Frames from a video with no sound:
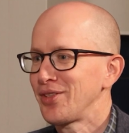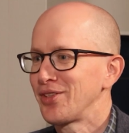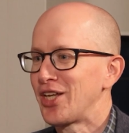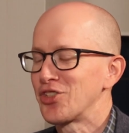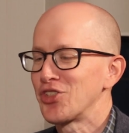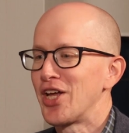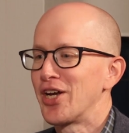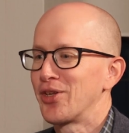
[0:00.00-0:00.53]

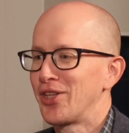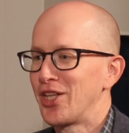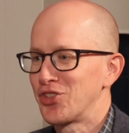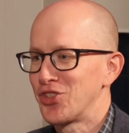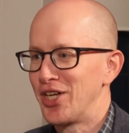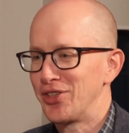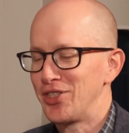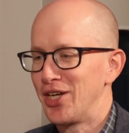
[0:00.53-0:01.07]
That's not
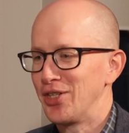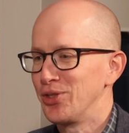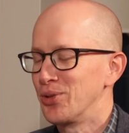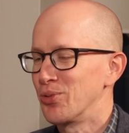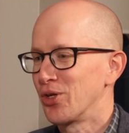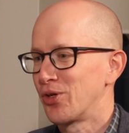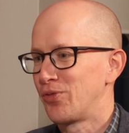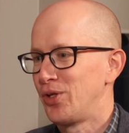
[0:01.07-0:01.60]
the
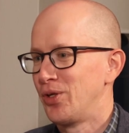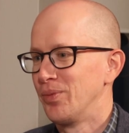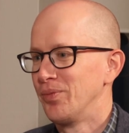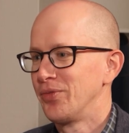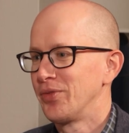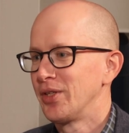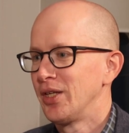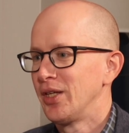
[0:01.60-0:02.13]
ideal
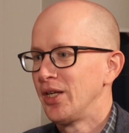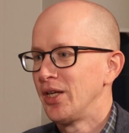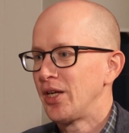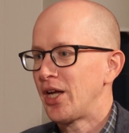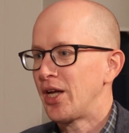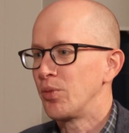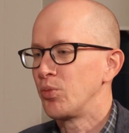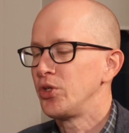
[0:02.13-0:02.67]
workflow.
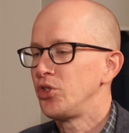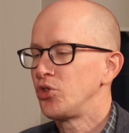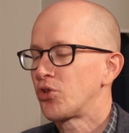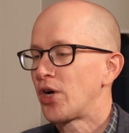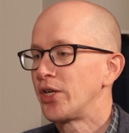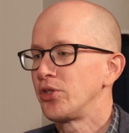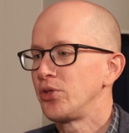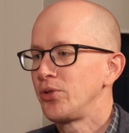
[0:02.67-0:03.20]
And when you
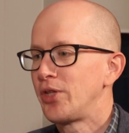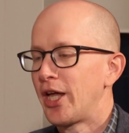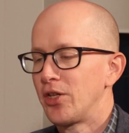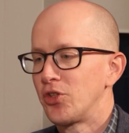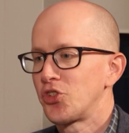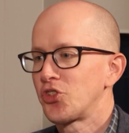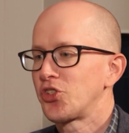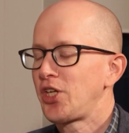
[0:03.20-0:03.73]
try to do that
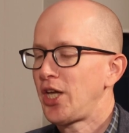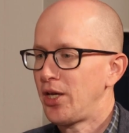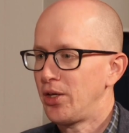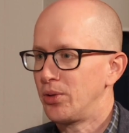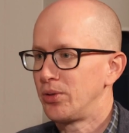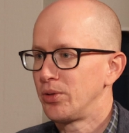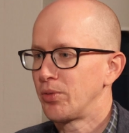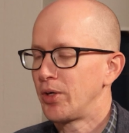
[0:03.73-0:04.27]
at
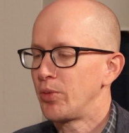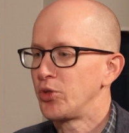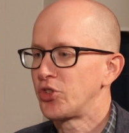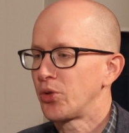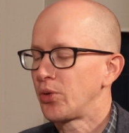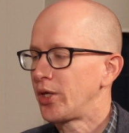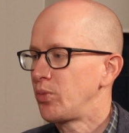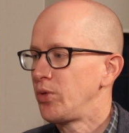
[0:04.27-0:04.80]
scale, right?
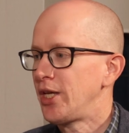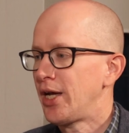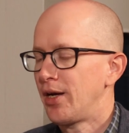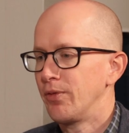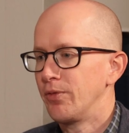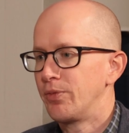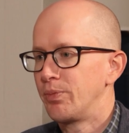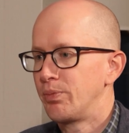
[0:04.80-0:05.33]
We
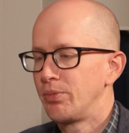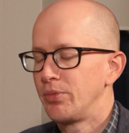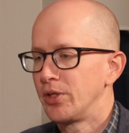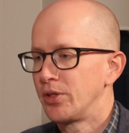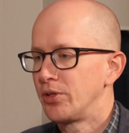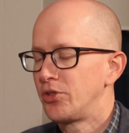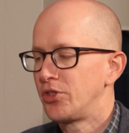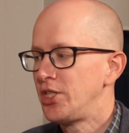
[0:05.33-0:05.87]
have
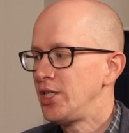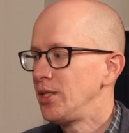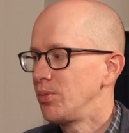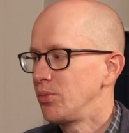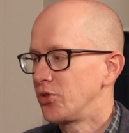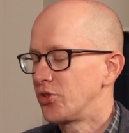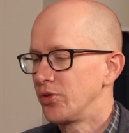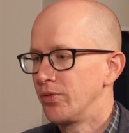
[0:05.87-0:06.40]

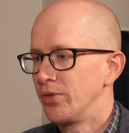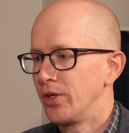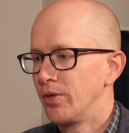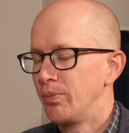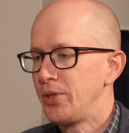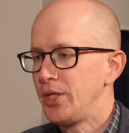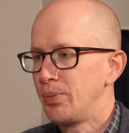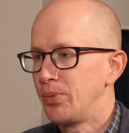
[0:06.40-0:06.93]
teams
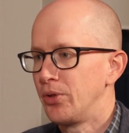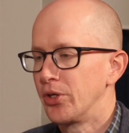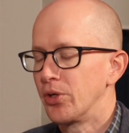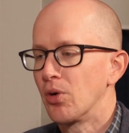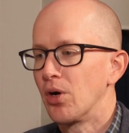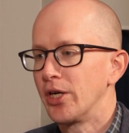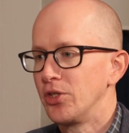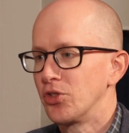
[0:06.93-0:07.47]
of people that
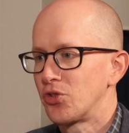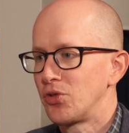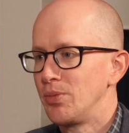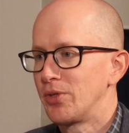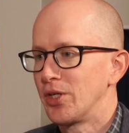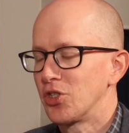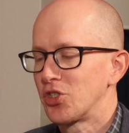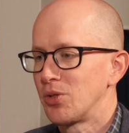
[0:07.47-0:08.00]
are
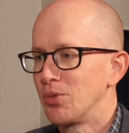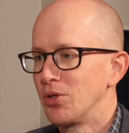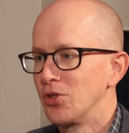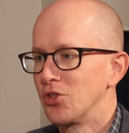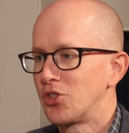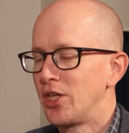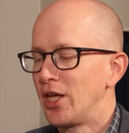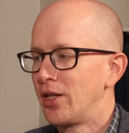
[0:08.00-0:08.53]
AudienceStream
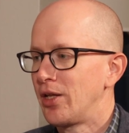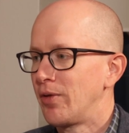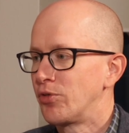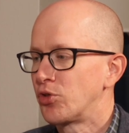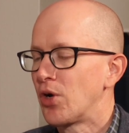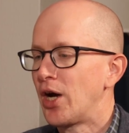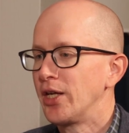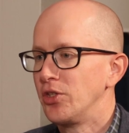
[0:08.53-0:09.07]
customers that have
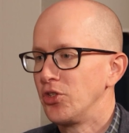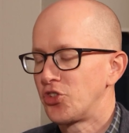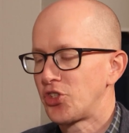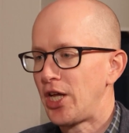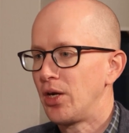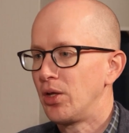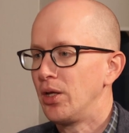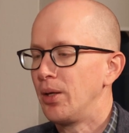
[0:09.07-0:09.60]
tried to
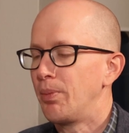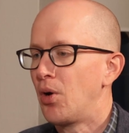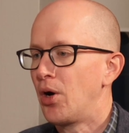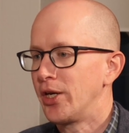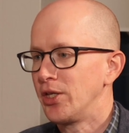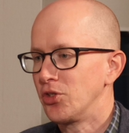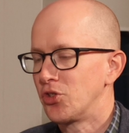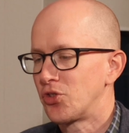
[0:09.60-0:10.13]
scale up
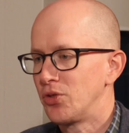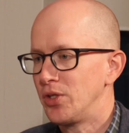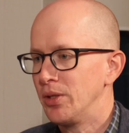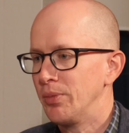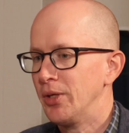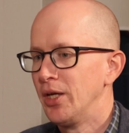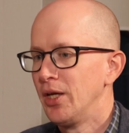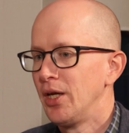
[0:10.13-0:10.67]

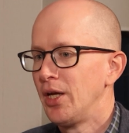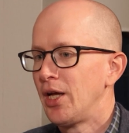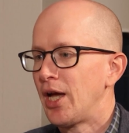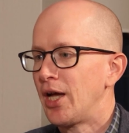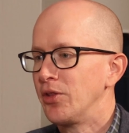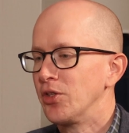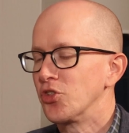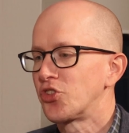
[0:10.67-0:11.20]
AudienceStream,
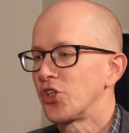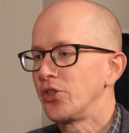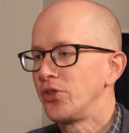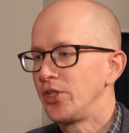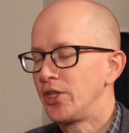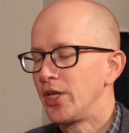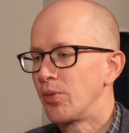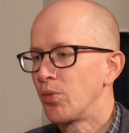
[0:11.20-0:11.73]
and then
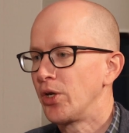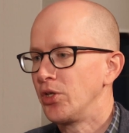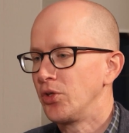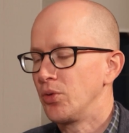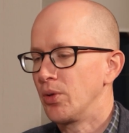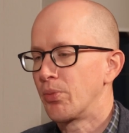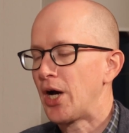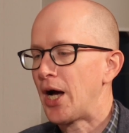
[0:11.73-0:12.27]
suddenly they run
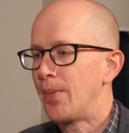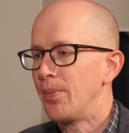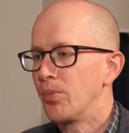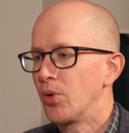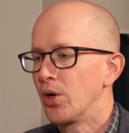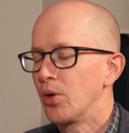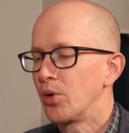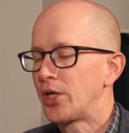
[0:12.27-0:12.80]
into a
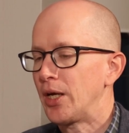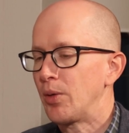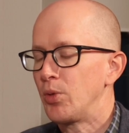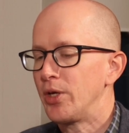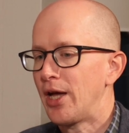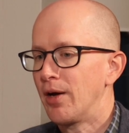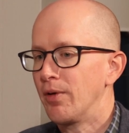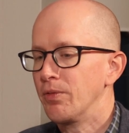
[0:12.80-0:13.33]
problem where, okay,
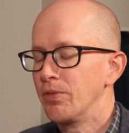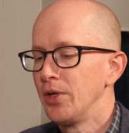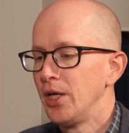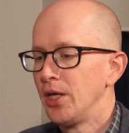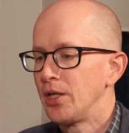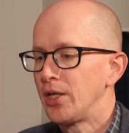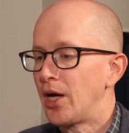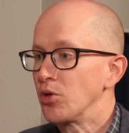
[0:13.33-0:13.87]
we have
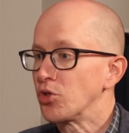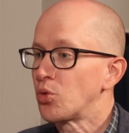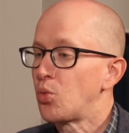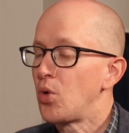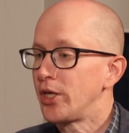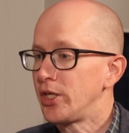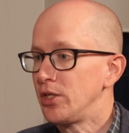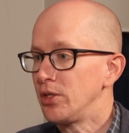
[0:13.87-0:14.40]
now
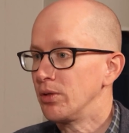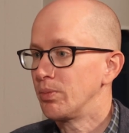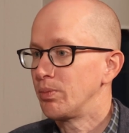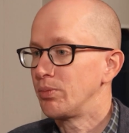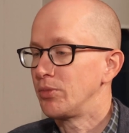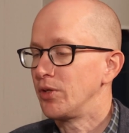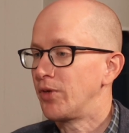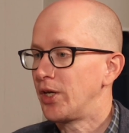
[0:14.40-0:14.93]
20
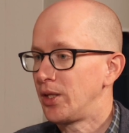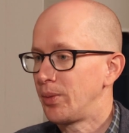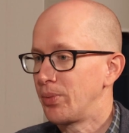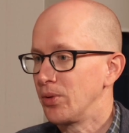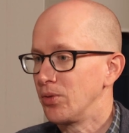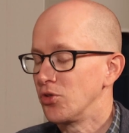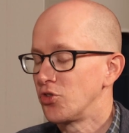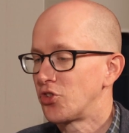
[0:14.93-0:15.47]

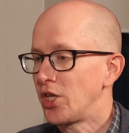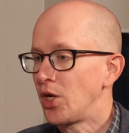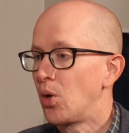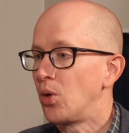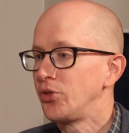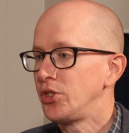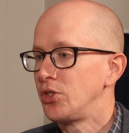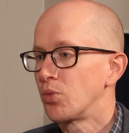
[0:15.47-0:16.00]
developers. They
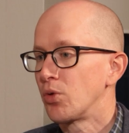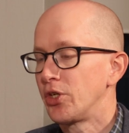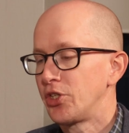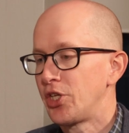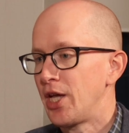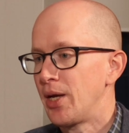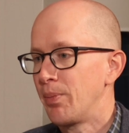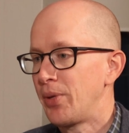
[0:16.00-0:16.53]
all need to run
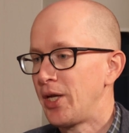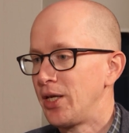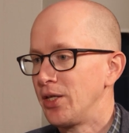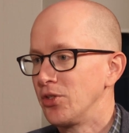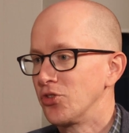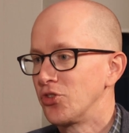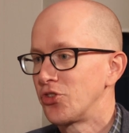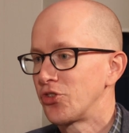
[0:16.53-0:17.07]

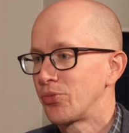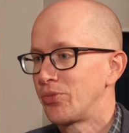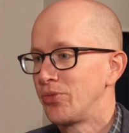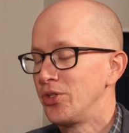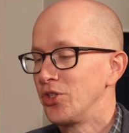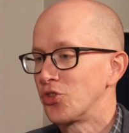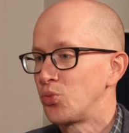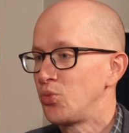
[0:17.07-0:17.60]
campaigns
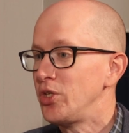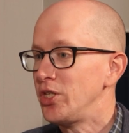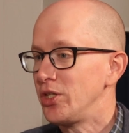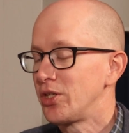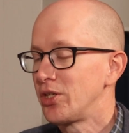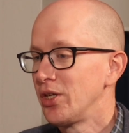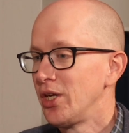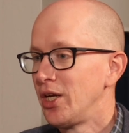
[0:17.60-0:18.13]
this
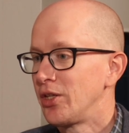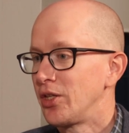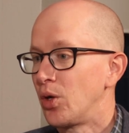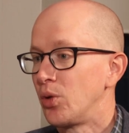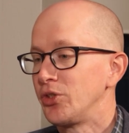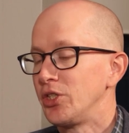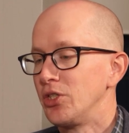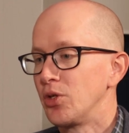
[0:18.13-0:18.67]
week. They
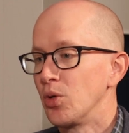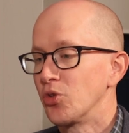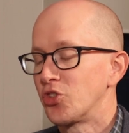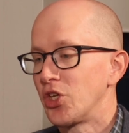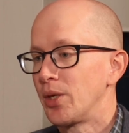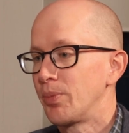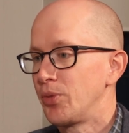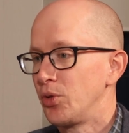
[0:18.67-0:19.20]
all need to go
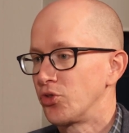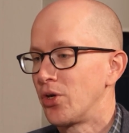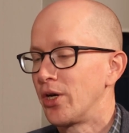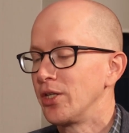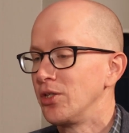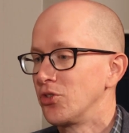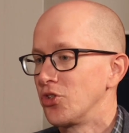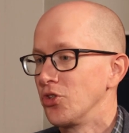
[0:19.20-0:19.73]
set up those
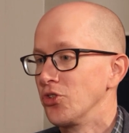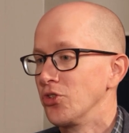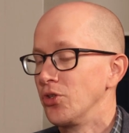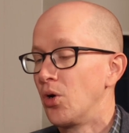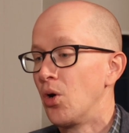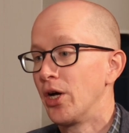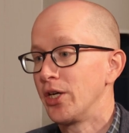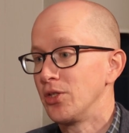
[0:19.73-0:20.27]
audiences
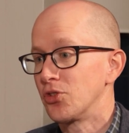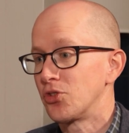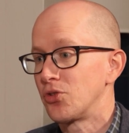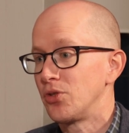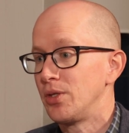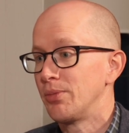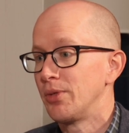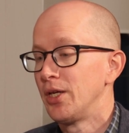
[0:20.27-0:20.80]
in
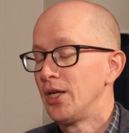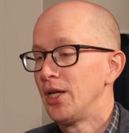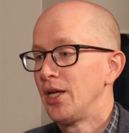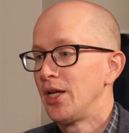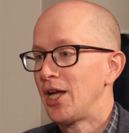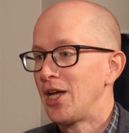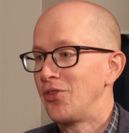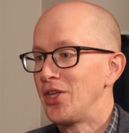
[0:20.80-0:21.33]
AudienceStream,
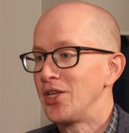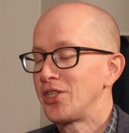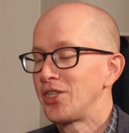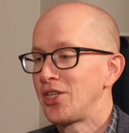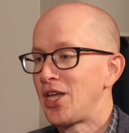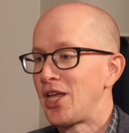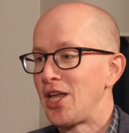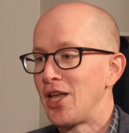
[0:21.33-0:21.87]
and they
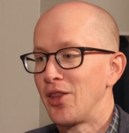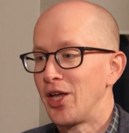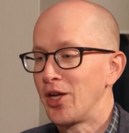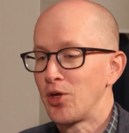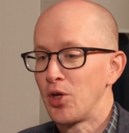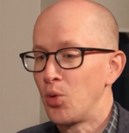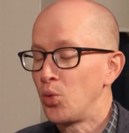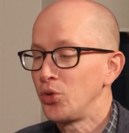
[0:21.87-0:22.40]
can't,
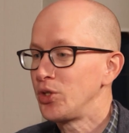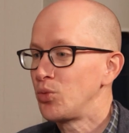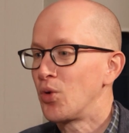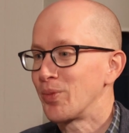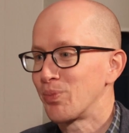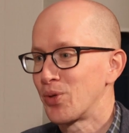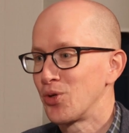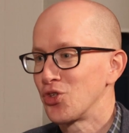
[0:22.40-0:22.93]
and only
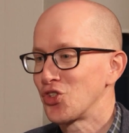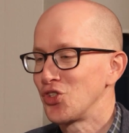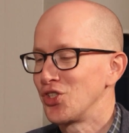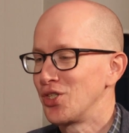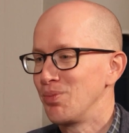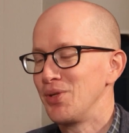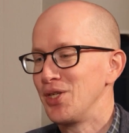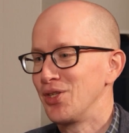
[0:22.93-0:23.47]
one person
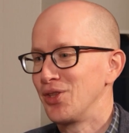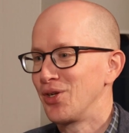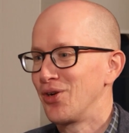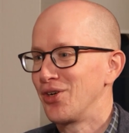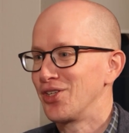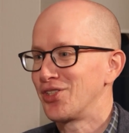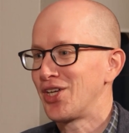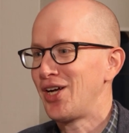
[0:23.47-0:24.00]
can be in
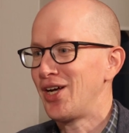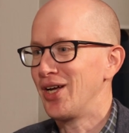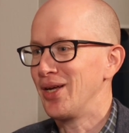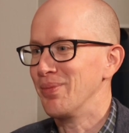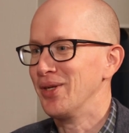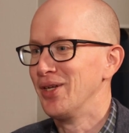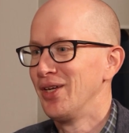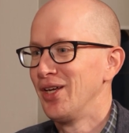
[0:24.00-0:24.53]
there at a
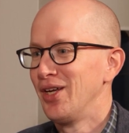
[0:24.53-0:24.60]
time.